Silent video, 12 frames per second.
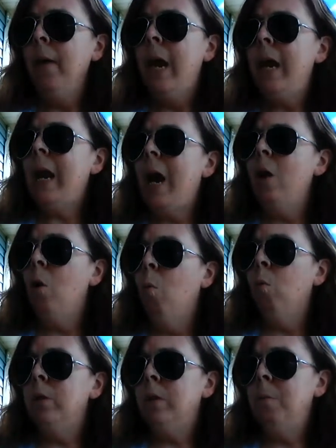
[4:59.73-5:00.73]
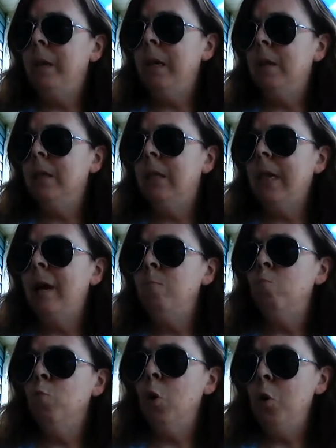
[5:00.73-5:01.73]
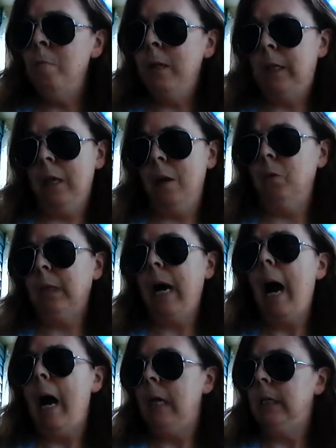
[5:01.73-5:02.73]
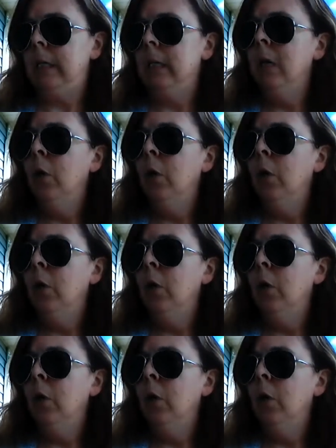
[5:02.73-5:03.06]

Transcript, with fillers: and I don't want to be in the same room as those guys.